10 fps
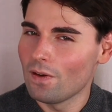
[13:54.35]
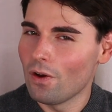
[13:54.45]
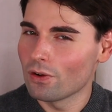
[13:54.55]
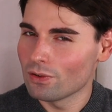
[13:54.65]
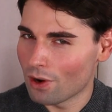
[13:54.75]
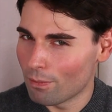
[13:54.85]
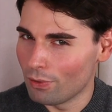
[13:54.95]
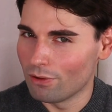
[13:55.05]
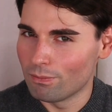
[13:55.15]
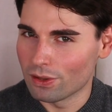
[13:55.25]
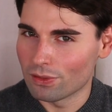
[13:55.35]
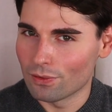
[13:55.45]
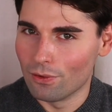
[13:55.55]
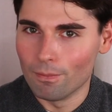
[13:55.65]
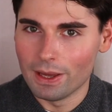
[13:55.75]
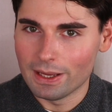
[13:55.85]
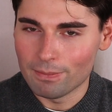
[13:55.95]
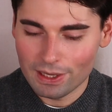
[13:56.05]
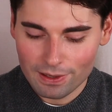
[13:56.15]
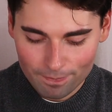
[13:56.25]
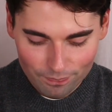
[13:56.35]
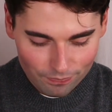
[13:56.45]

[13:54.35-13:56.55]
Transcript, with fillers: a couple of months ago maybe